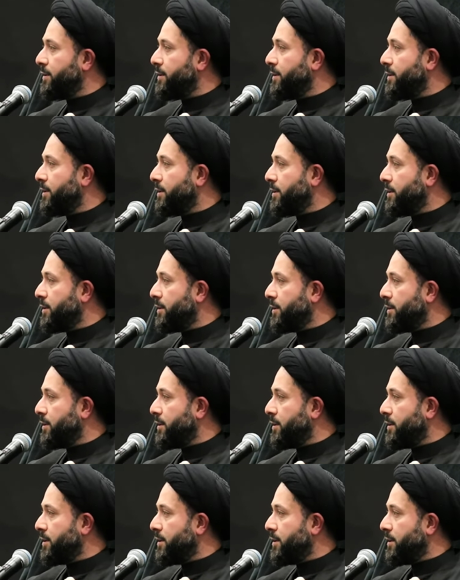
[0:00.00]

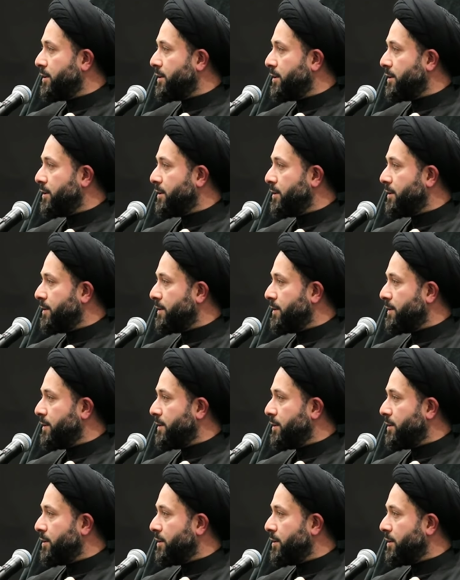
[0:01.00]

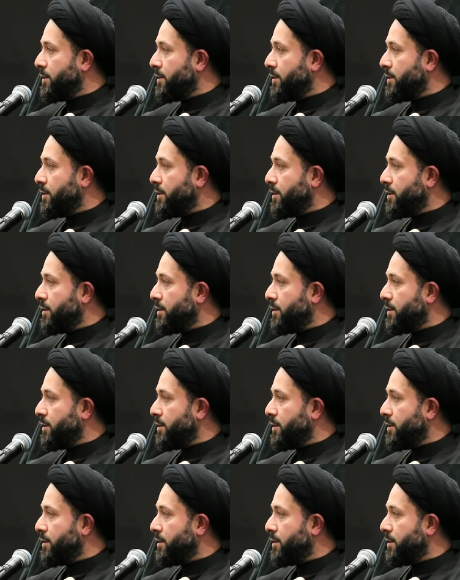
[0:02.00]
No one is speaking in this clip.